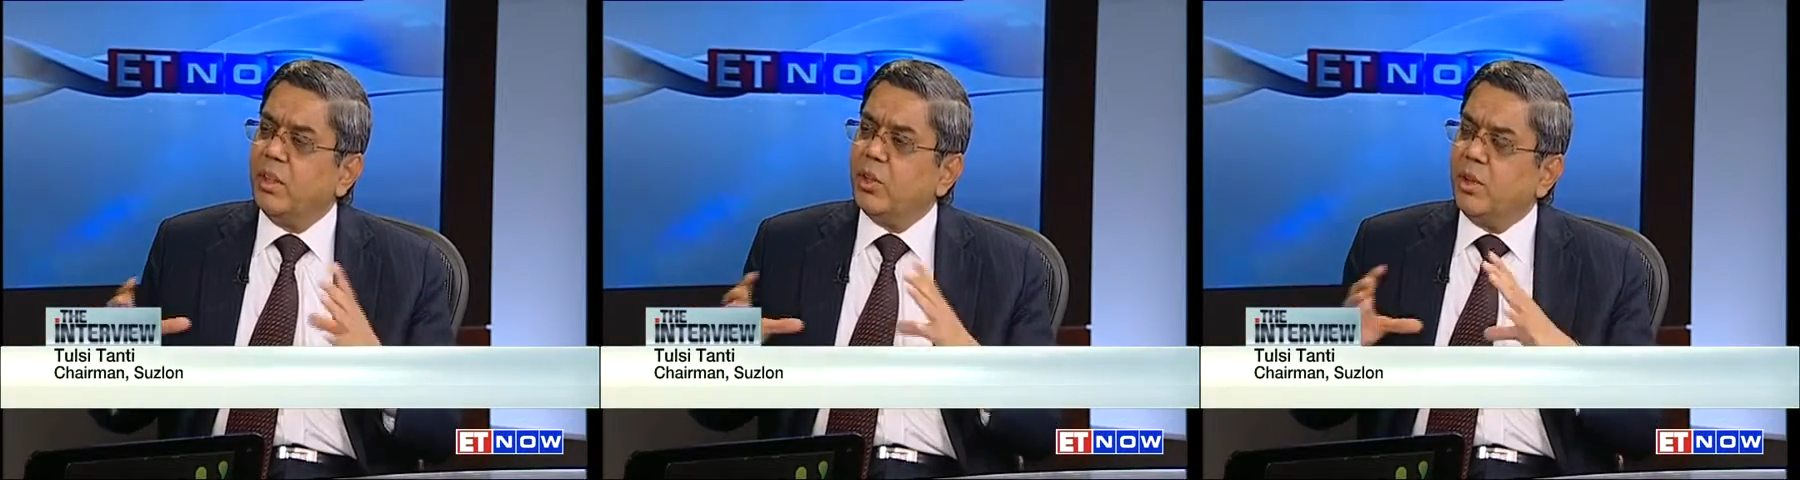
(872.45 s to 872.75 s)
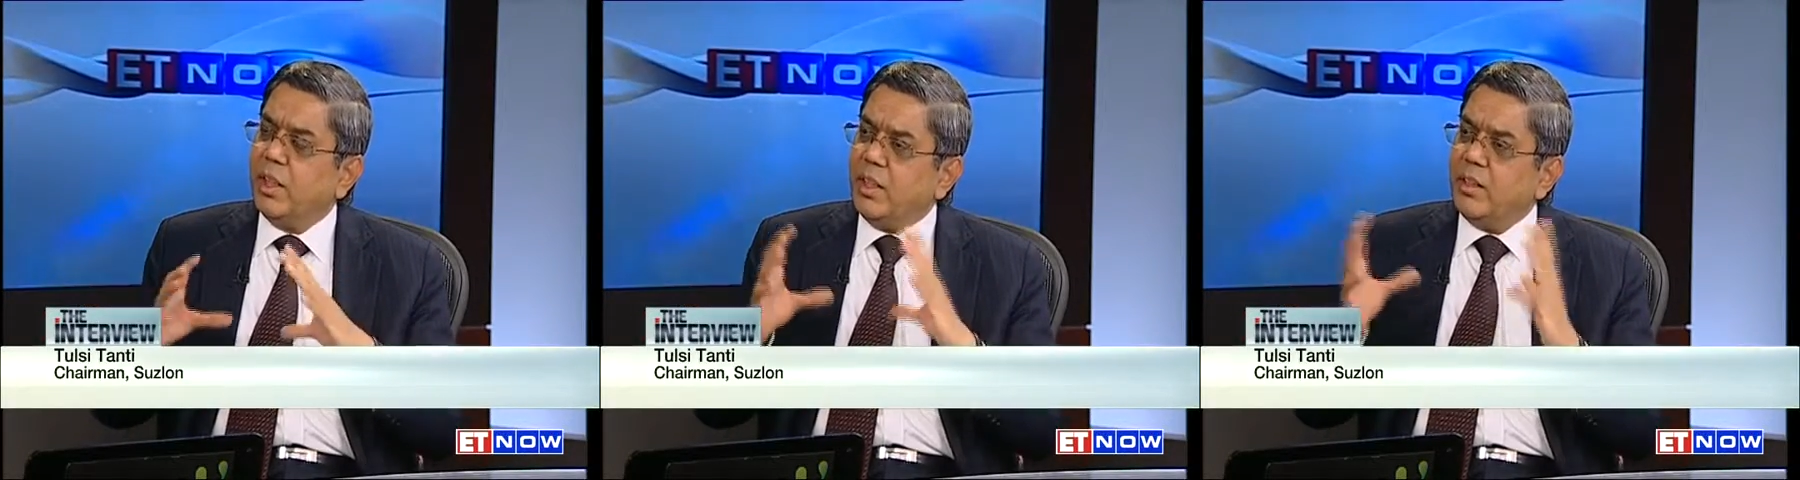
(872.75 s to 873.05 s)

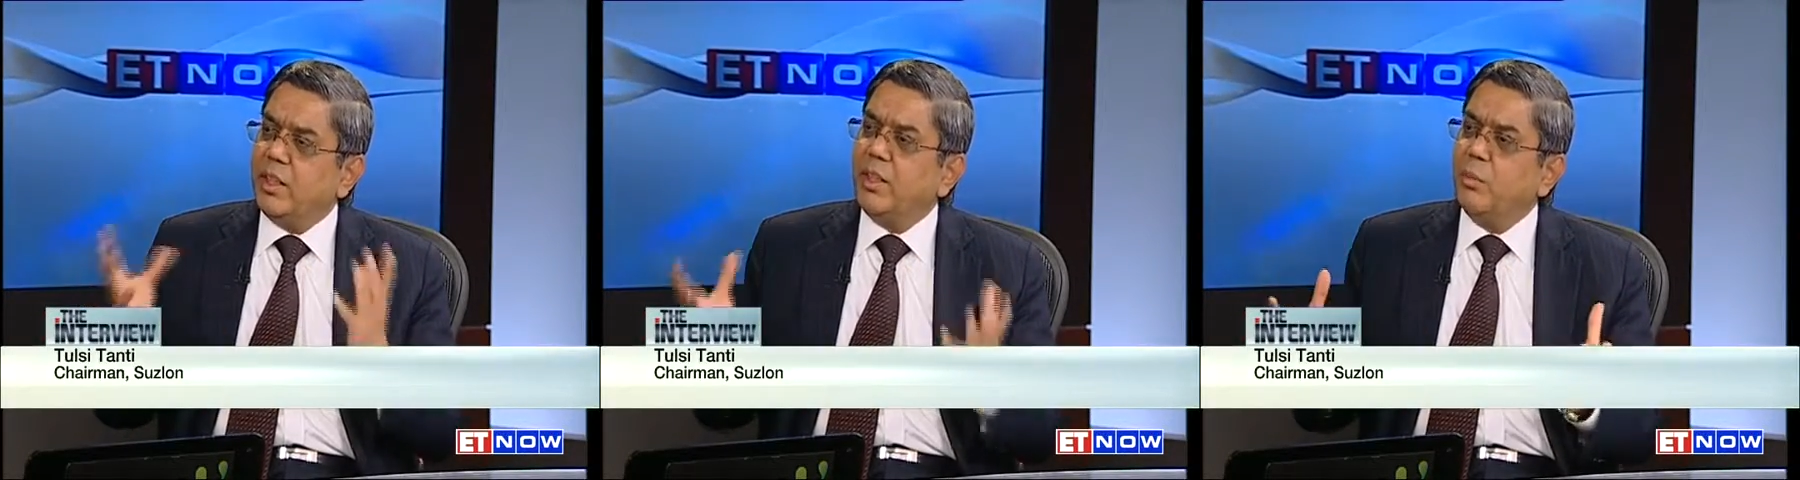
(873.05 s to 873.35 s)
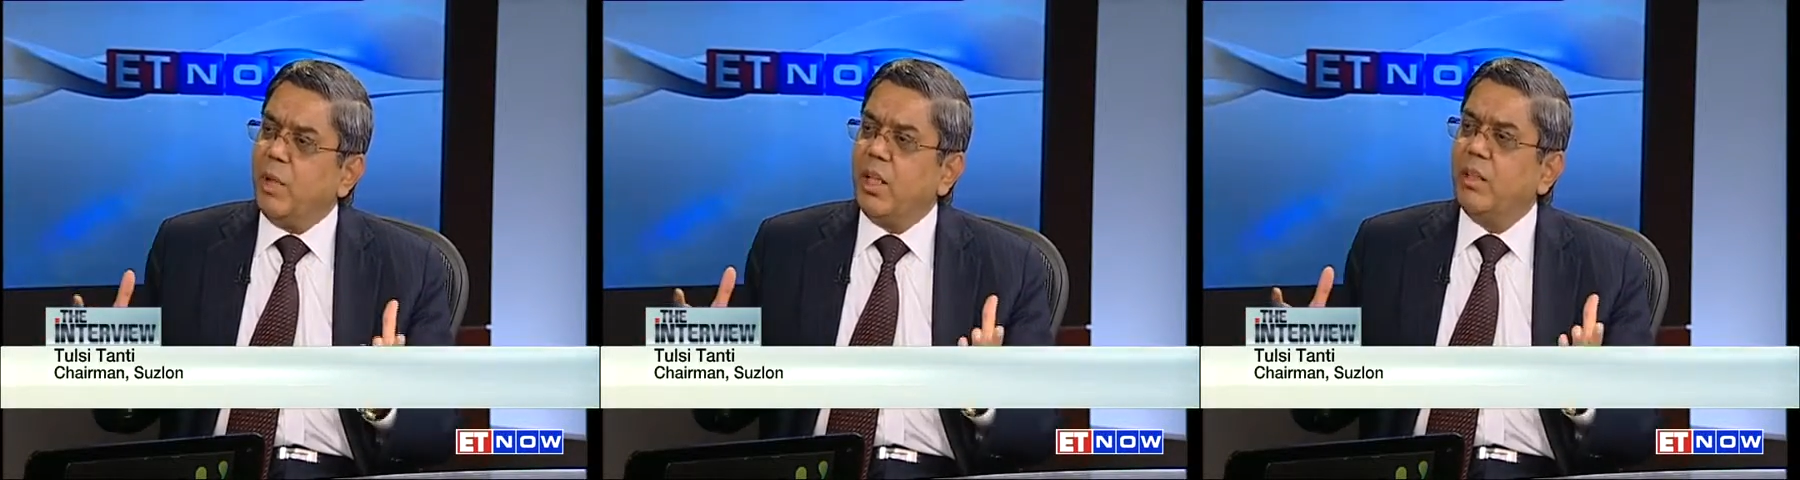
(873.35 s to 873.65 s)
So there is a
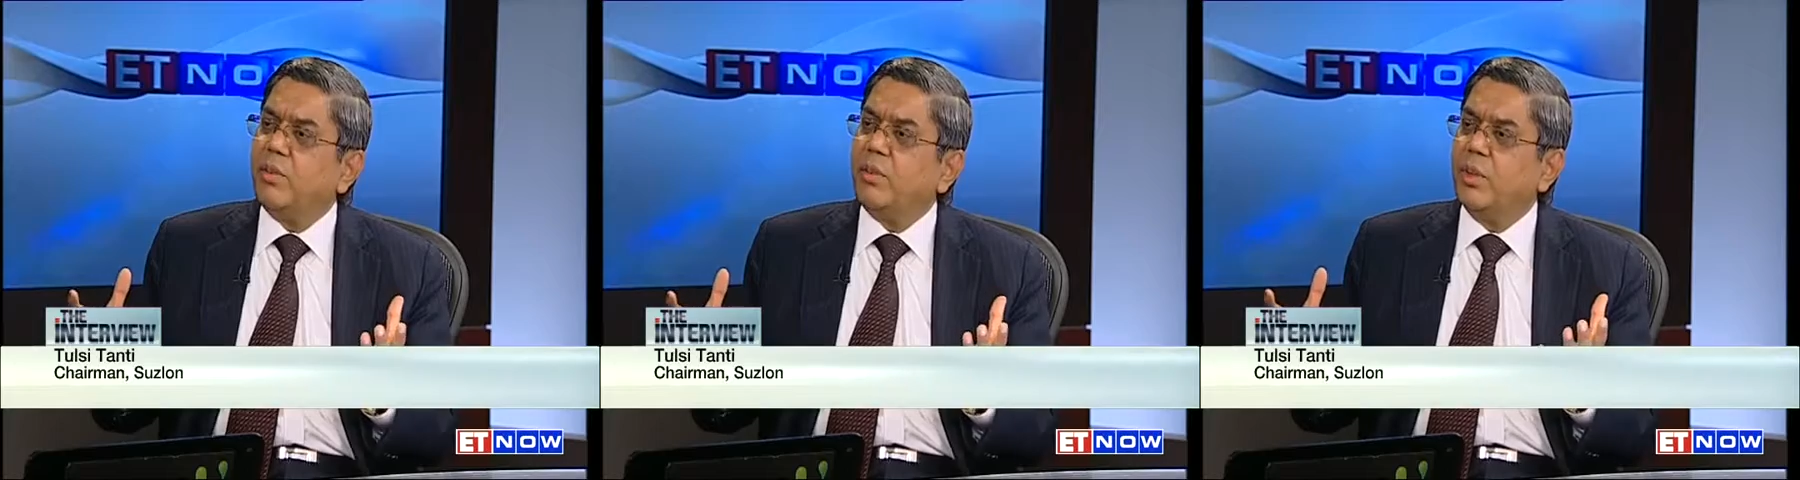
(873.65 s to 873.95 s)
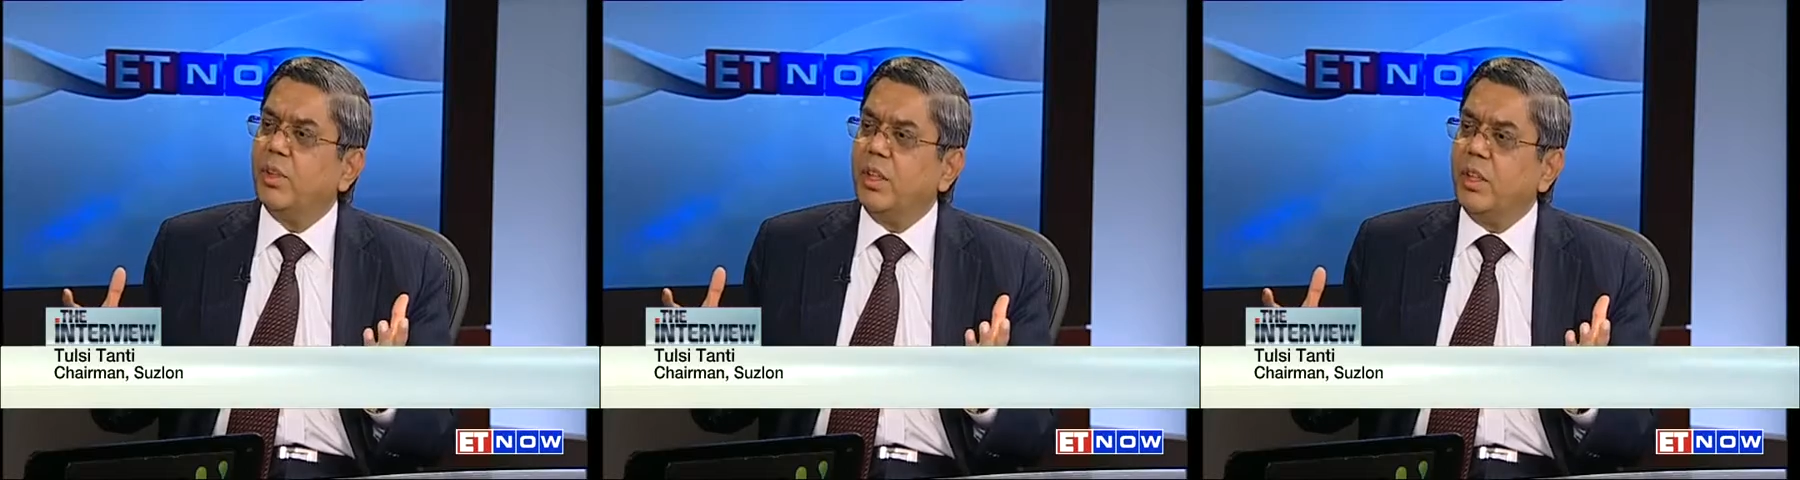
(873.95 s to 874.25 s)
demand
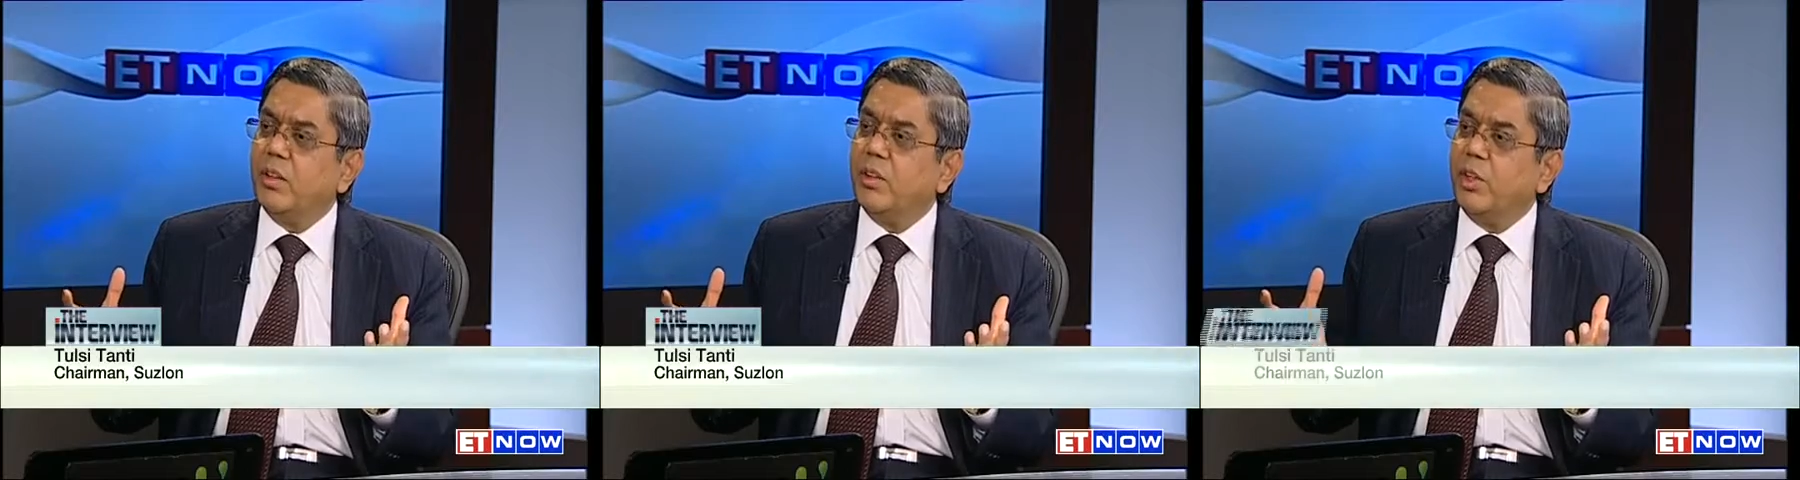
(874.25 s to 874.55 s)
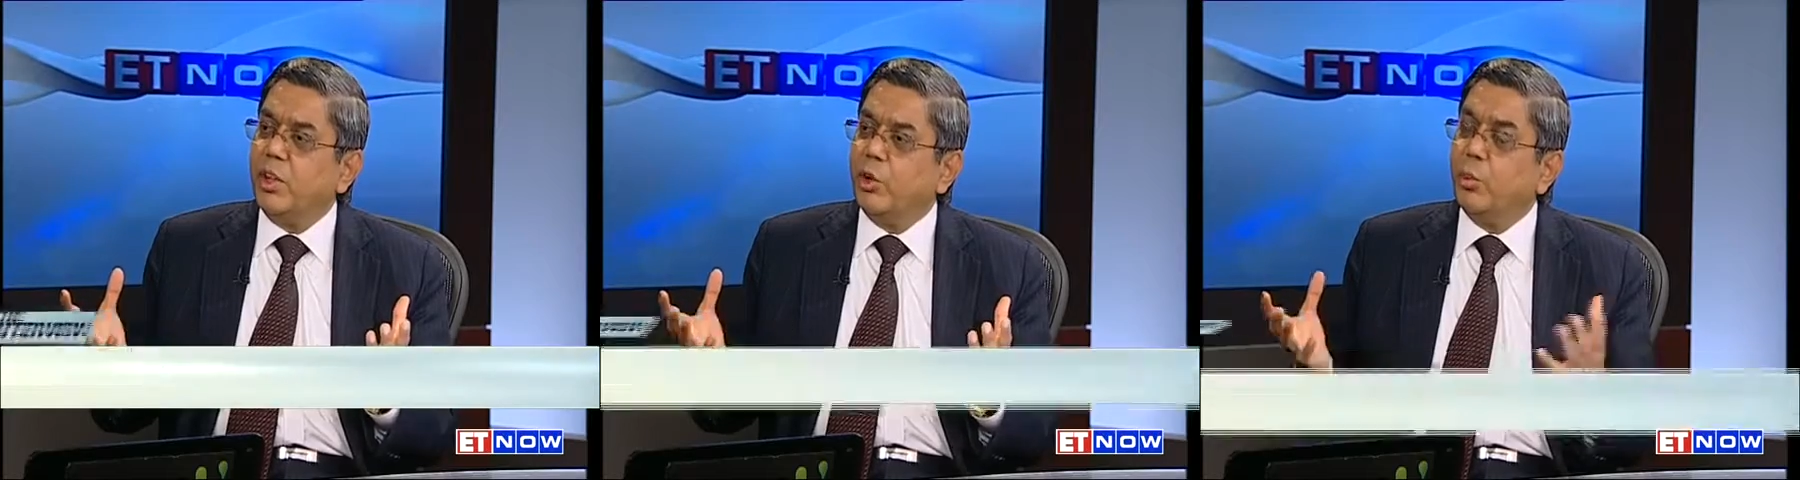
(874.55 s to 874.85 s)
for the
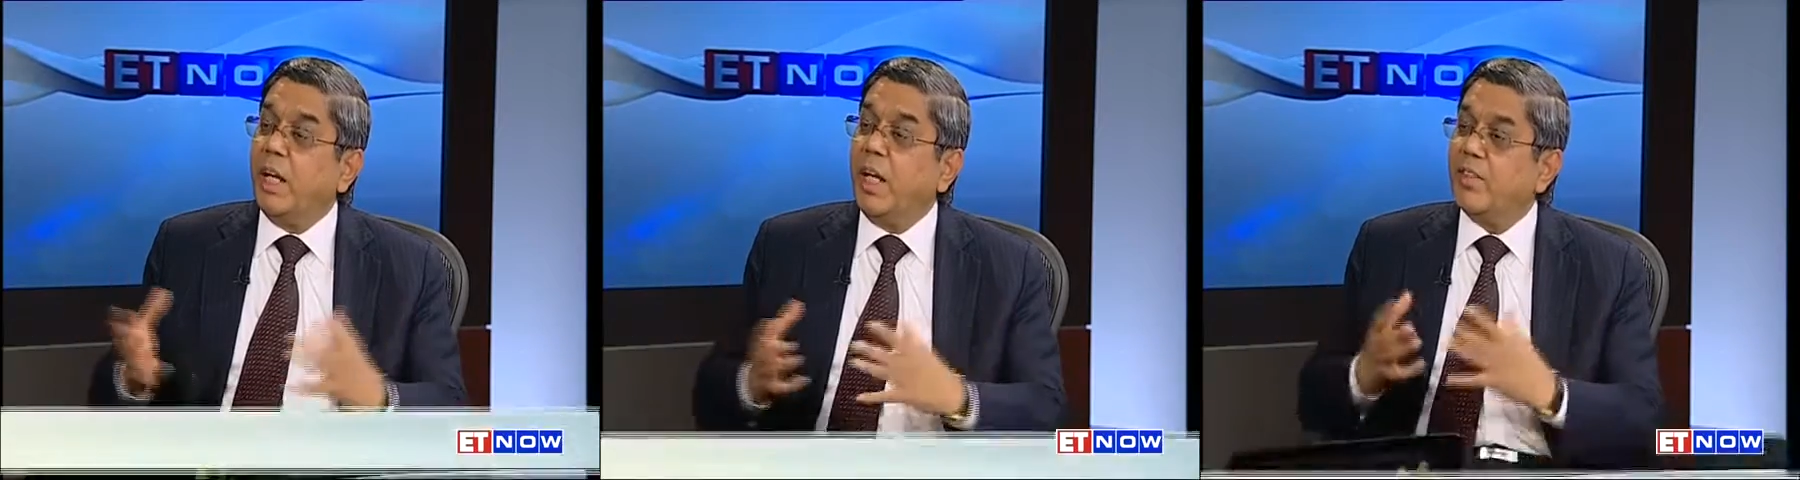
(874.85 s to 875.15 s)
renewable